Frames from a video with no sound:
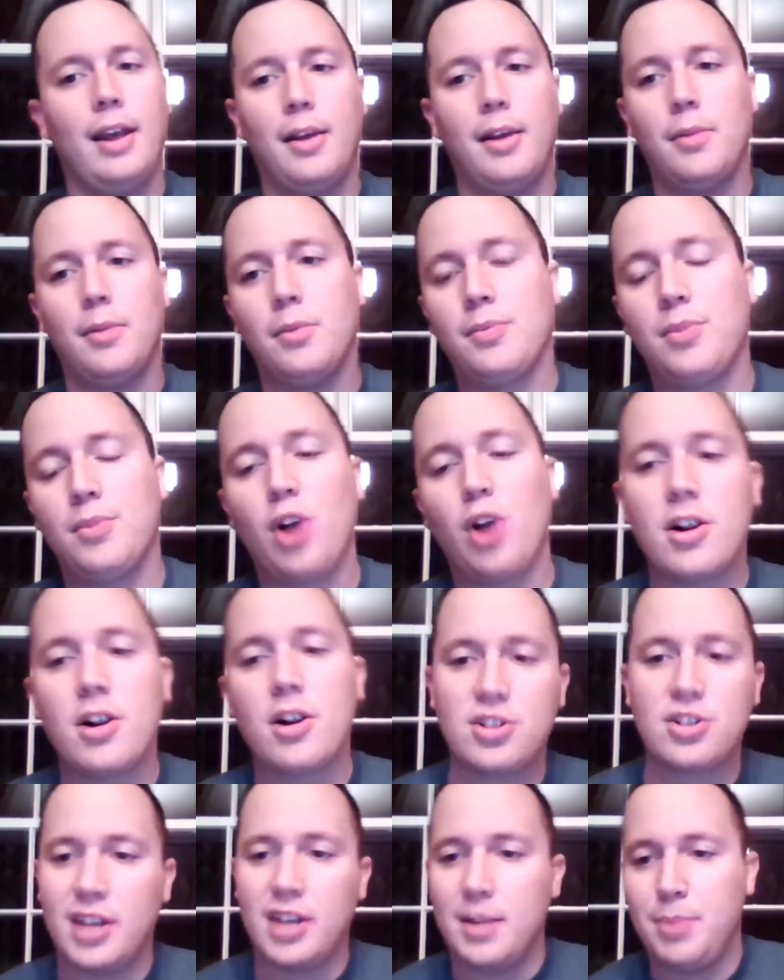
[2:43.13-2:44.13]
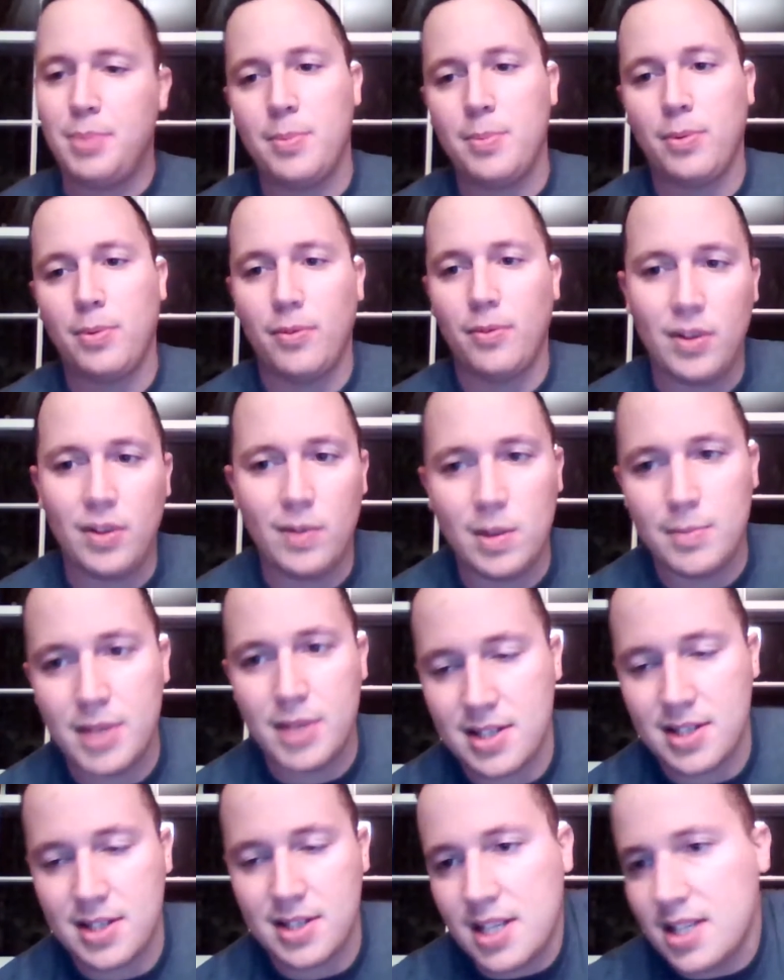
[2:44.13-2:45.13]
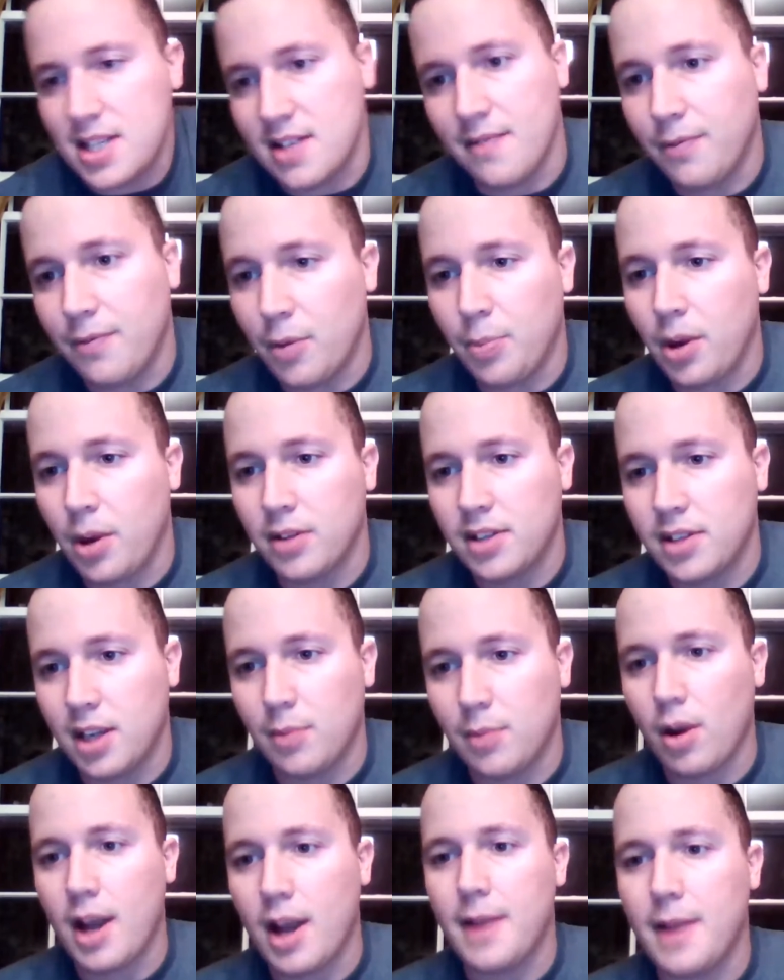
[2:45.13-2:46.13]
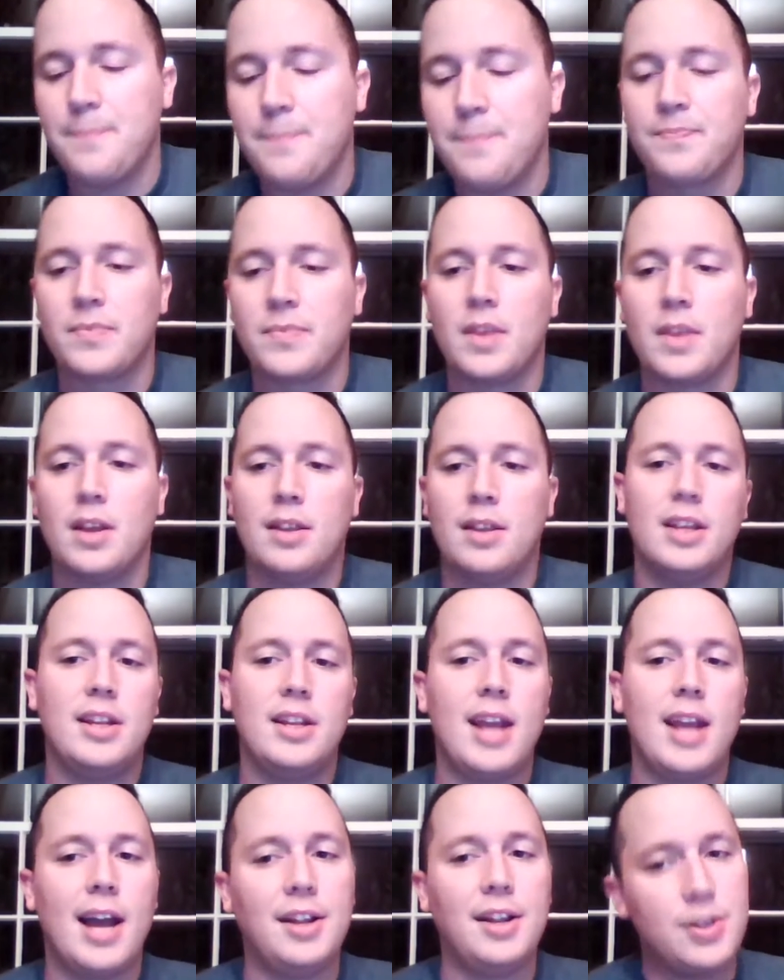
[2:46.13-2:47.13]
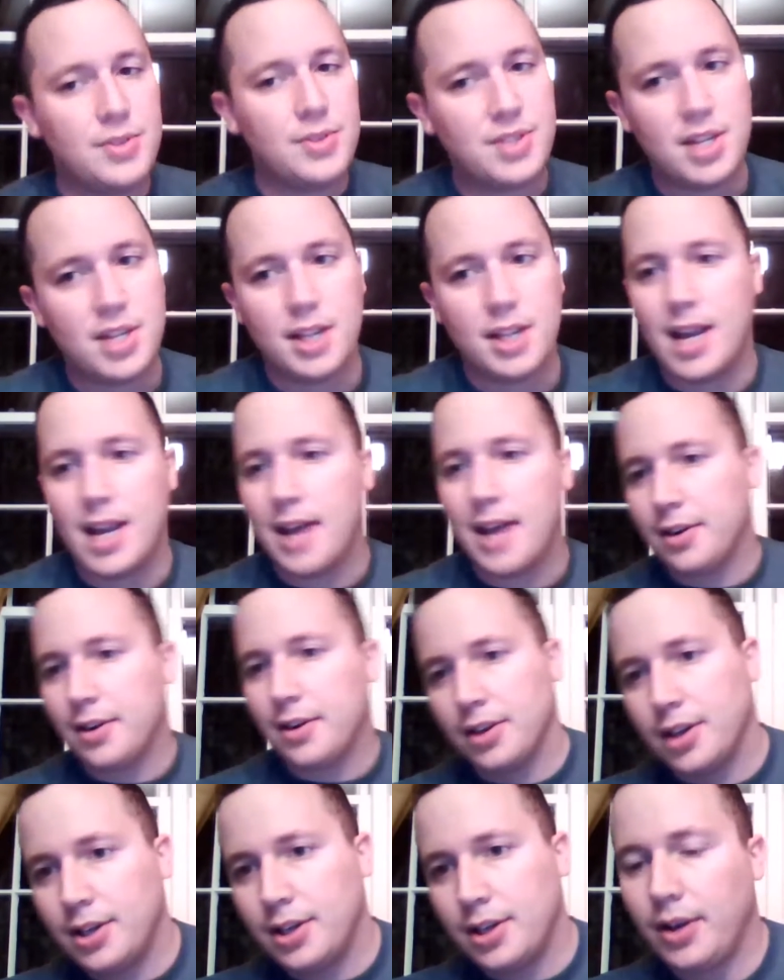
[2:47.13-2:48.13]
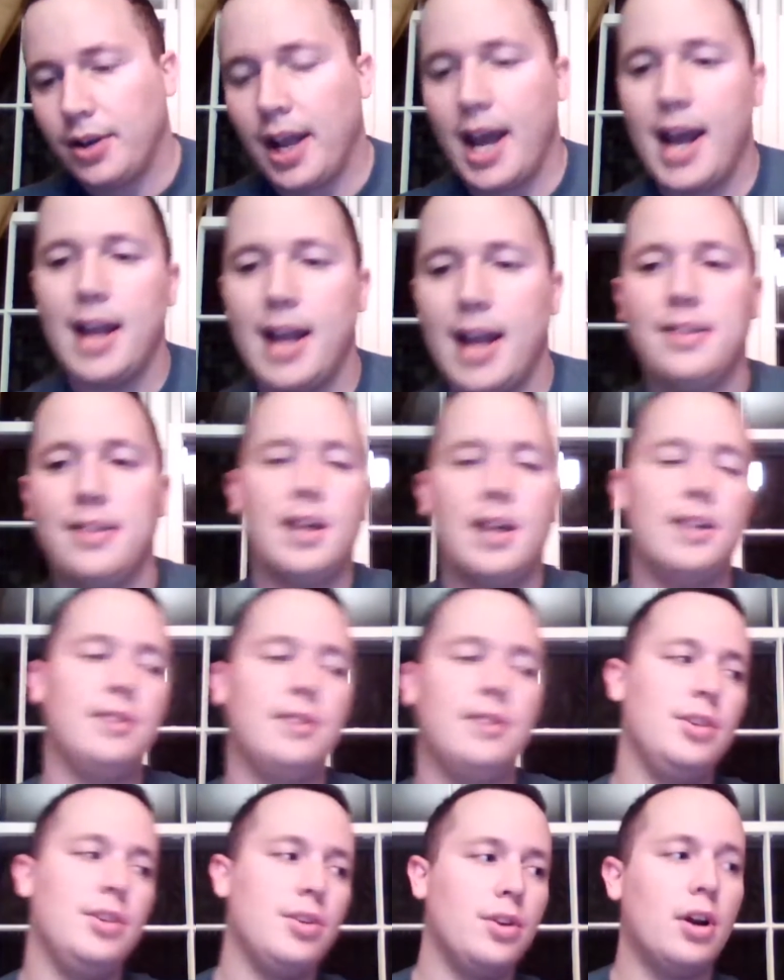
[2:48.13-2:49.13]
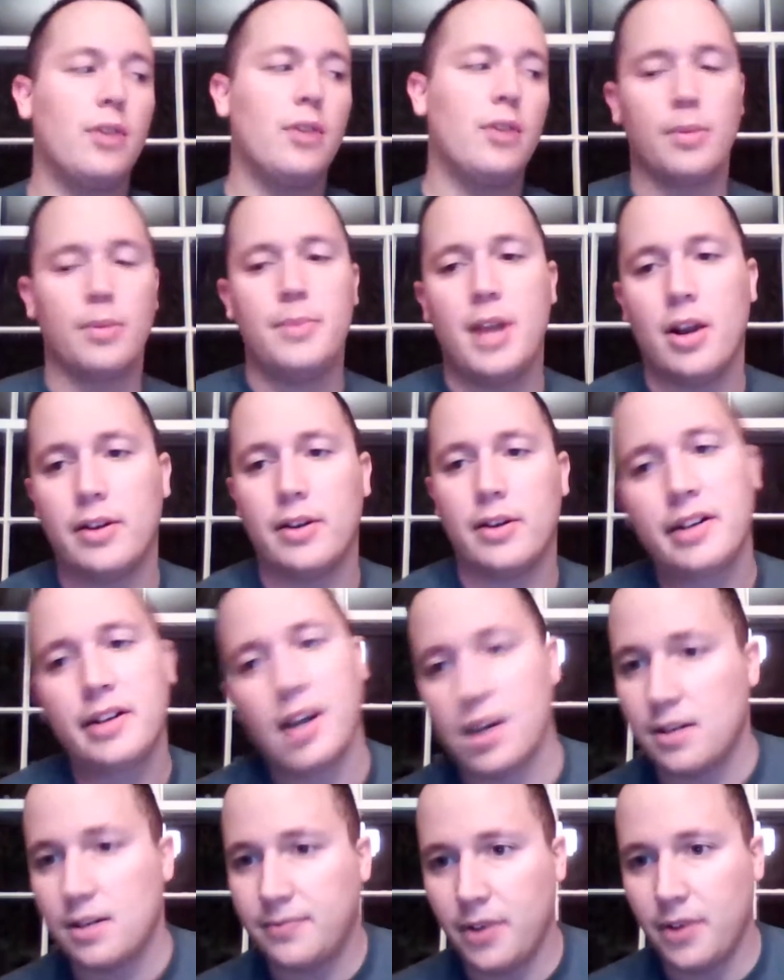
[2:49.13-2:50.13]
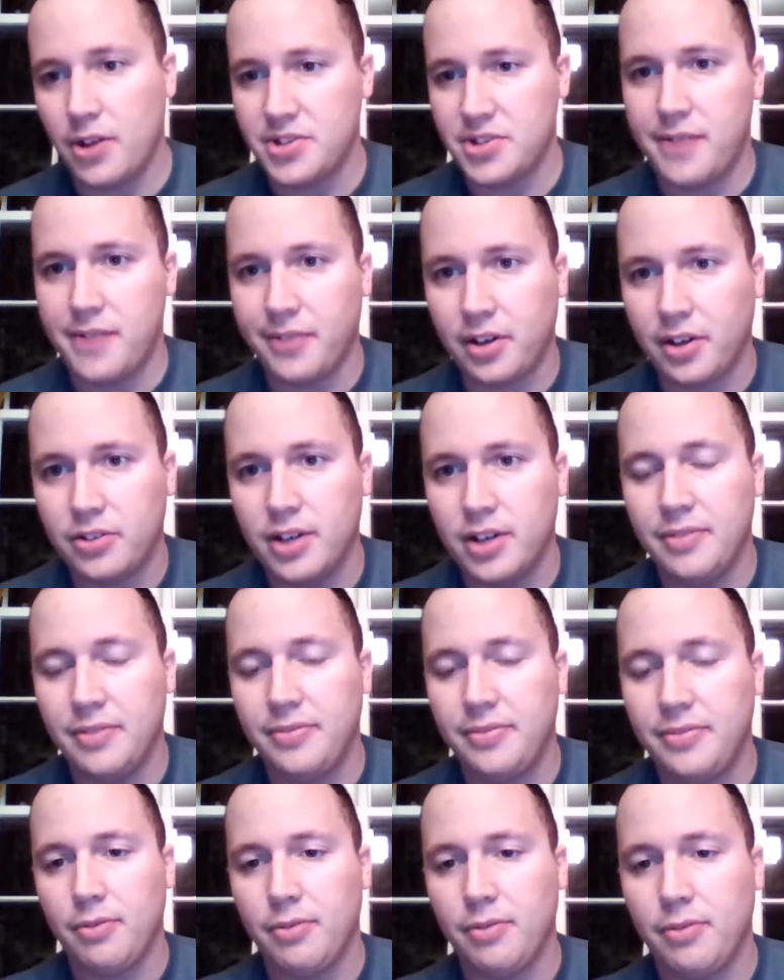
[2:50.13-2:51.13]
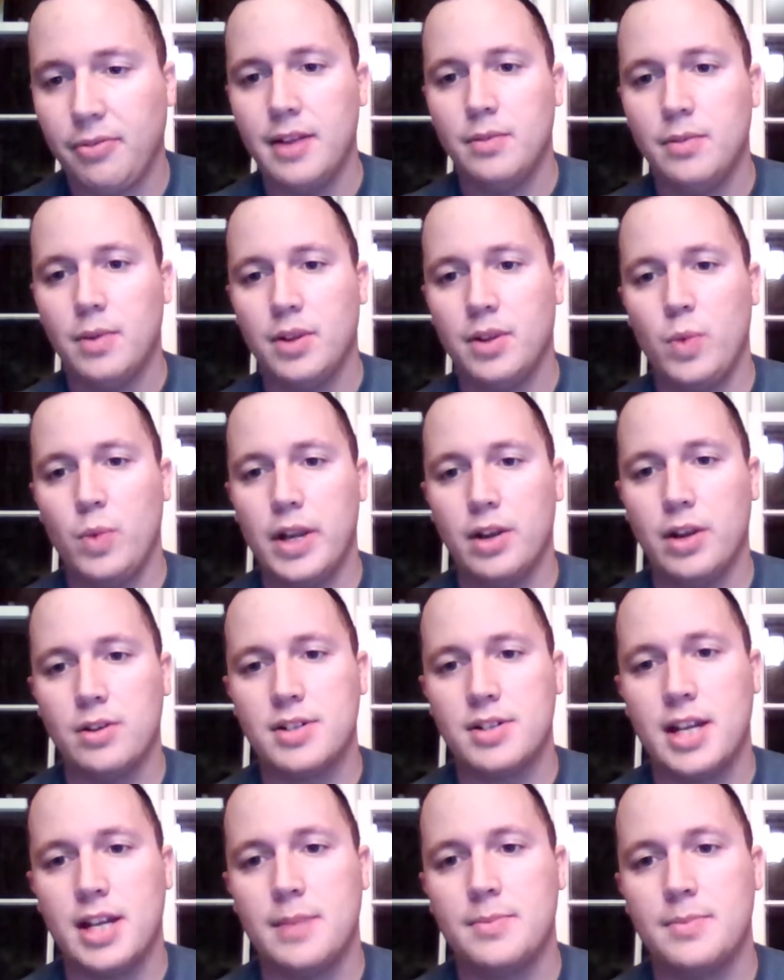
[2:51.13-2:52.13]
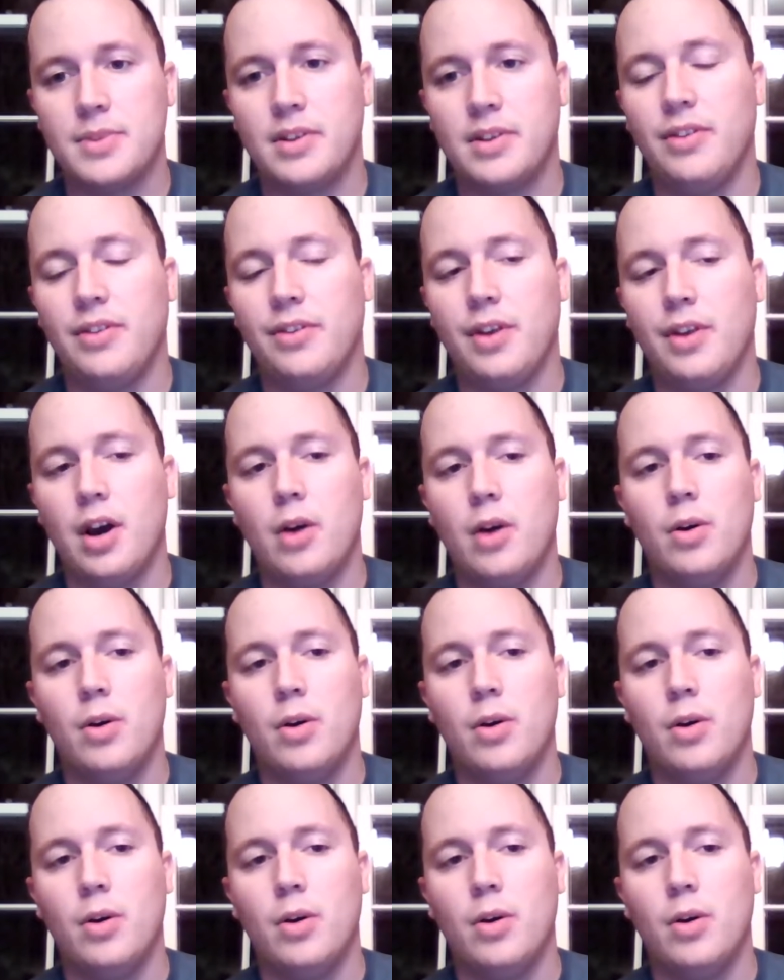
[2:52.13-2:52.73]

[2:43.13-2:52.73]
Largely, people view them as a decent football team, right? Then you add Houston, yeah, they're good, okay, and then you go from there, and it kind of falls off a cliff, right, with weaker teams, and so